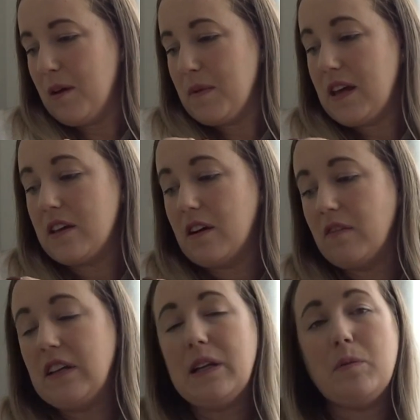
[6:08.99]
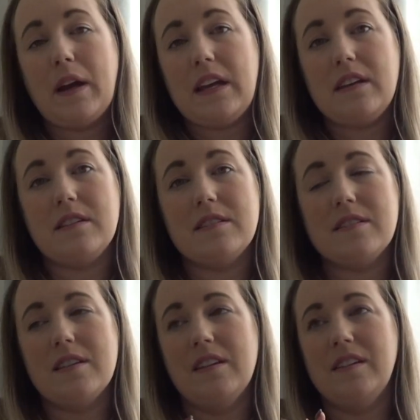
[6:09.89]
He currently
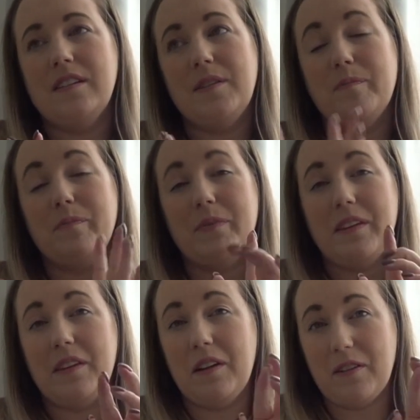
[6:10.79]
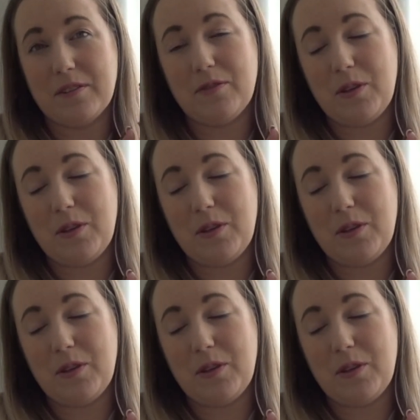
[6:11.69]
wakes the last